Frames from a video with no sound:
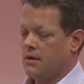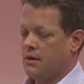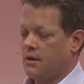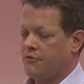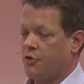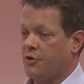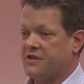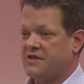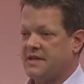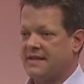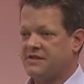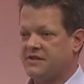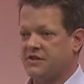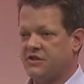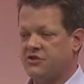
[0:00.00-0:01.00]
Of course,
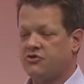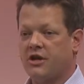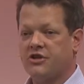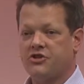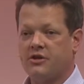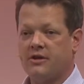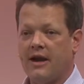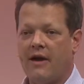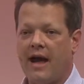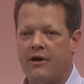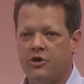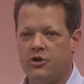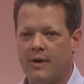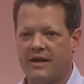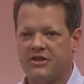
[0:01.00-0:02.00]
that's the structure. Now, how
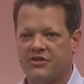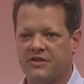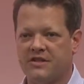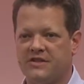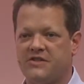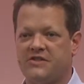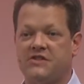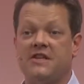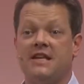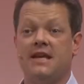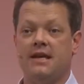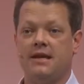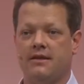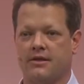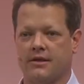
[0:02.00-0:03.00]
do you actually
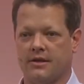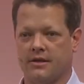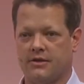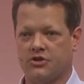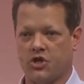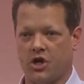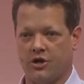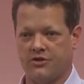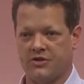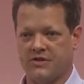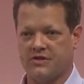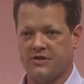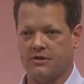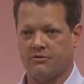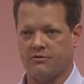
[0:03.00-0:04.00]
see the charges that are